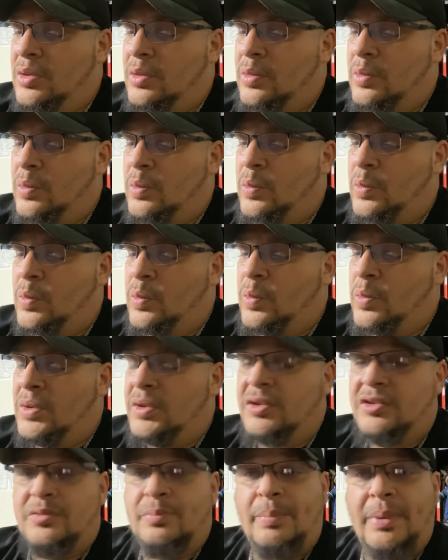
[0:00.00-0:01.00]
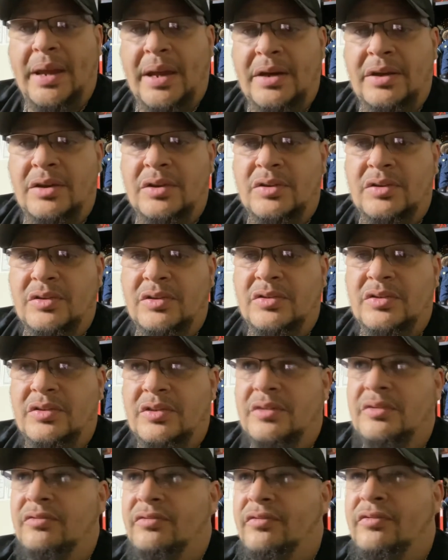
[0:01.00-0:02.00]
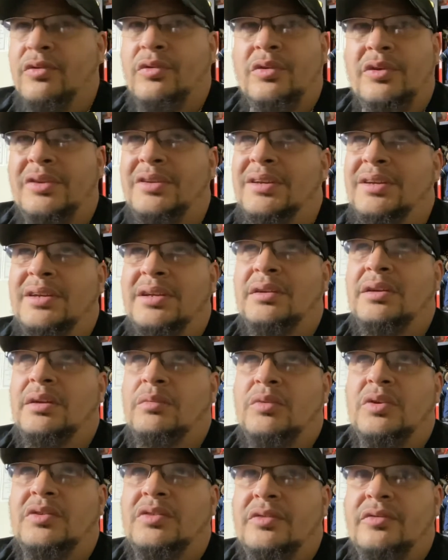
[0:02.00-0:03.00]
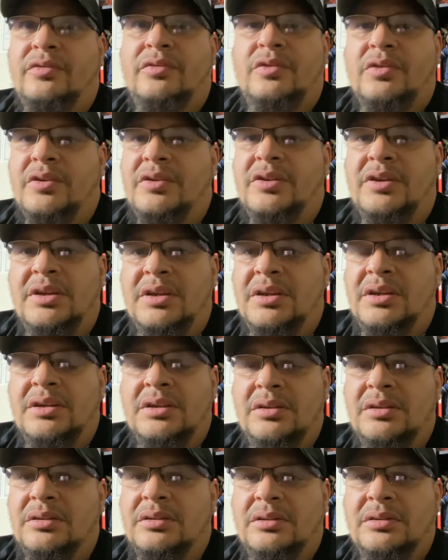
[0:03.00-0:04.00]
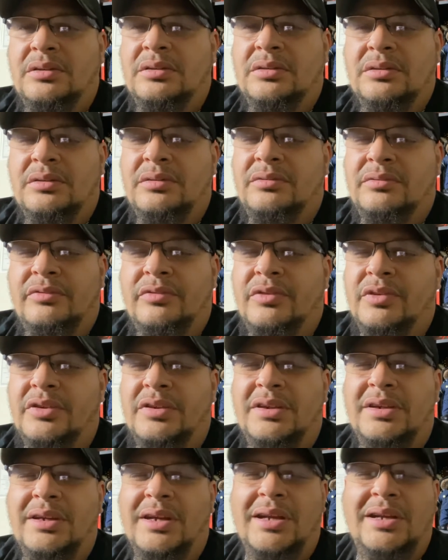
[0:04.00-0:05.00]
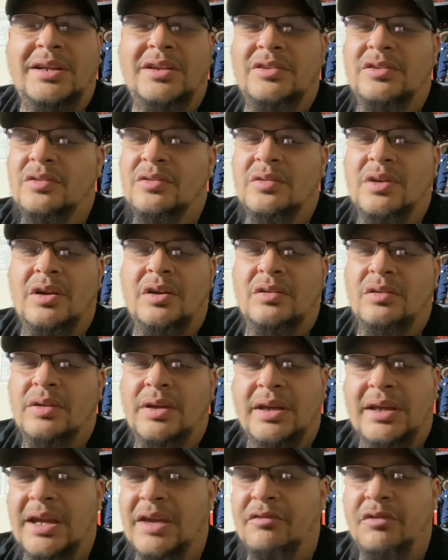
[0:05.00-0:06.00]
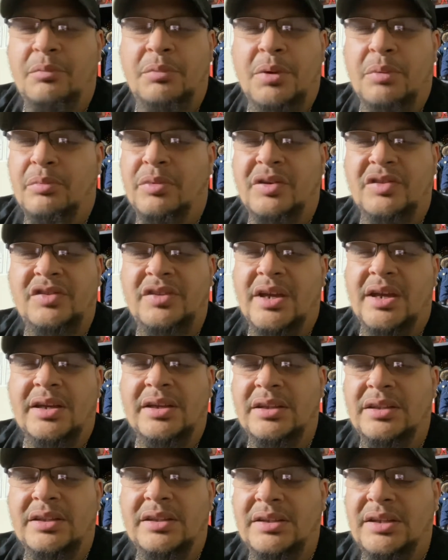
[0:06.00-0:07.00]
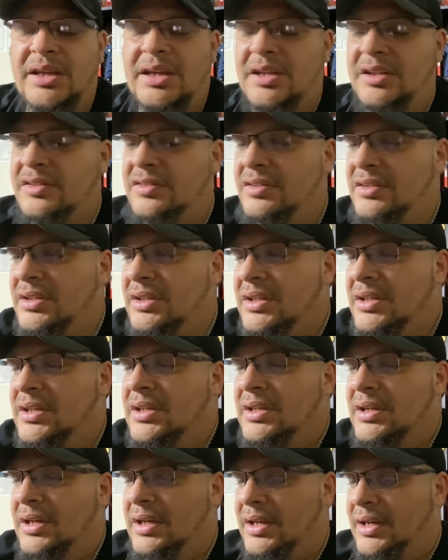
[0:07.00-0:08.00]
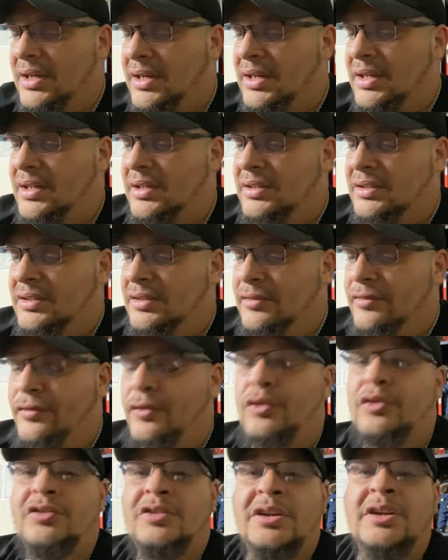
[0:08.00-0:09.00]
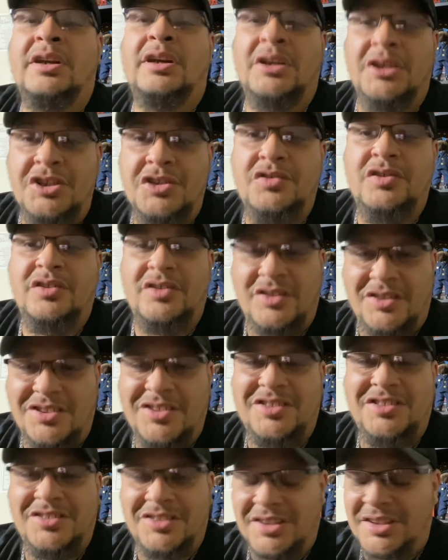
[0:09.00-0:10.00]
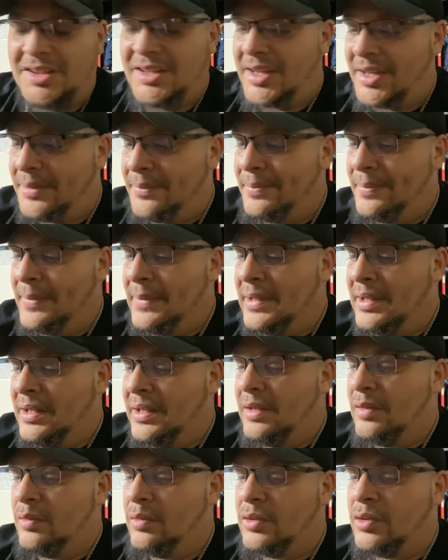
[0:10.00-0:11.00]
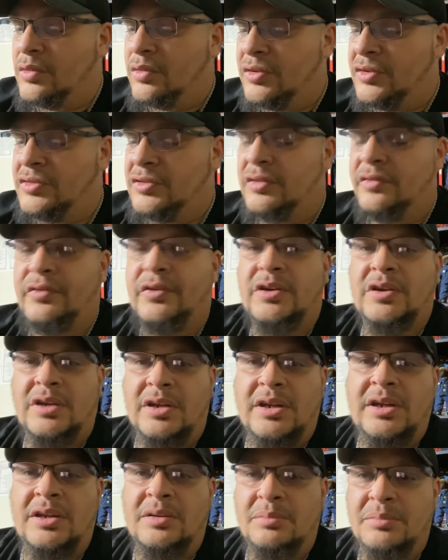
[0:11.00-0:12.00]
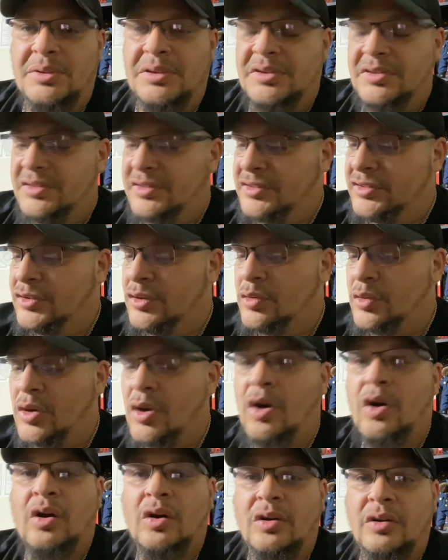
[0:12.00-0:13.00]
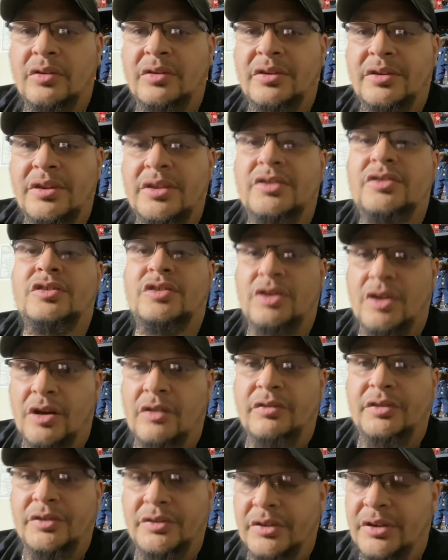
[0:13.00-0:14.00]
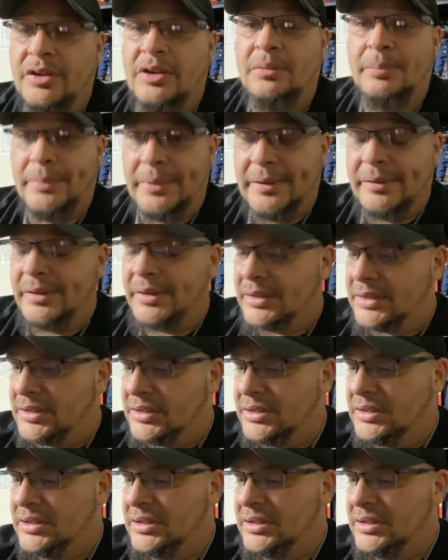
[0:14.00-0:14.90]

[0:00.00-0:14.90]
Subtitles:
when the Spaniards in 14, what was it, 1492, I don't know, I can't remember exactly the dates, in the 1400s, let's just say that, when Christopher Columbus so-called discovered America,